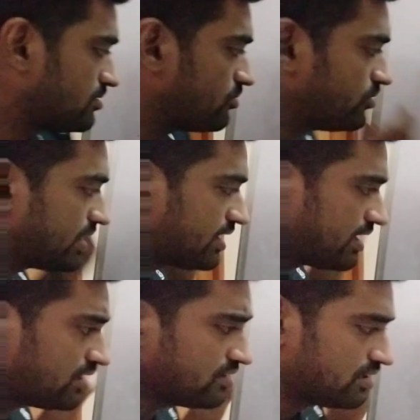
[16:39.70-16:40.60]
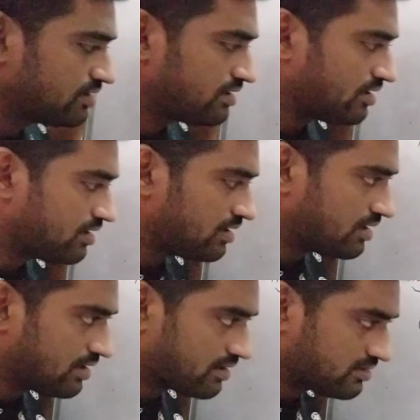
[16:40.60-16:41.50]
we can
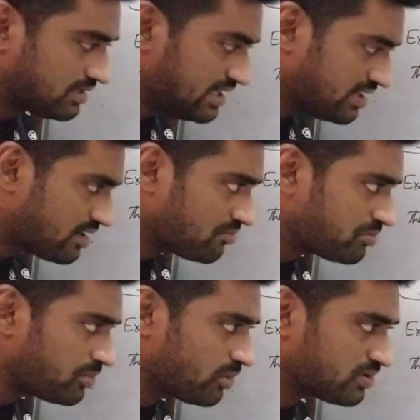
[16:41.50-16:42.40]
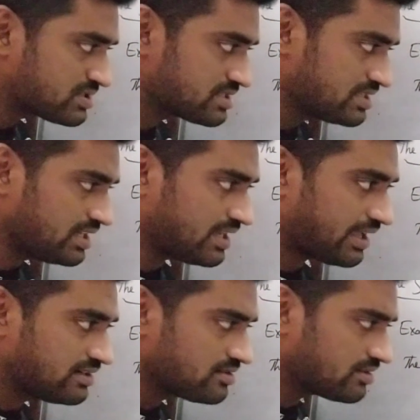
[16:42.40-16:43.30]
decompose the
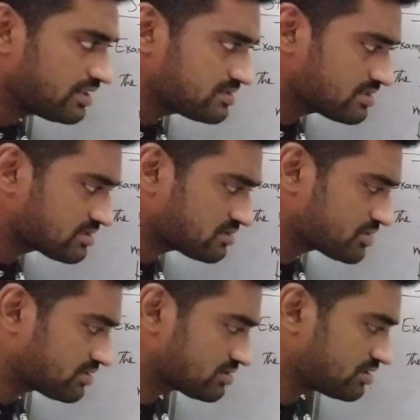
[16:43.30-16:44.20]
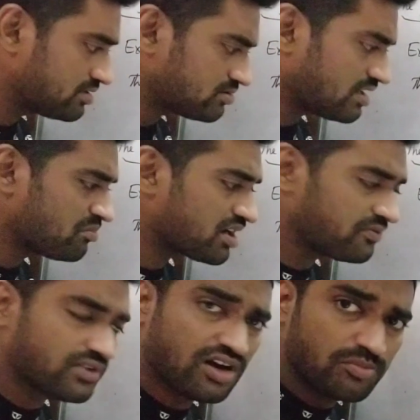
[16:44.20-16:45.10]
entire system structure into number
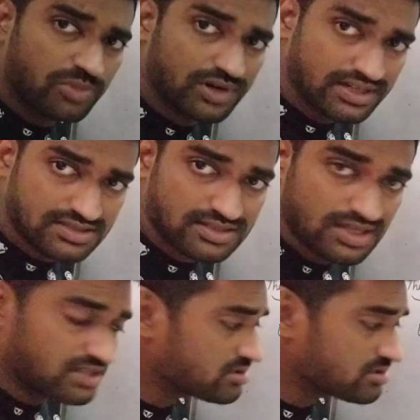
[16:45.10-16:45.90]
of components.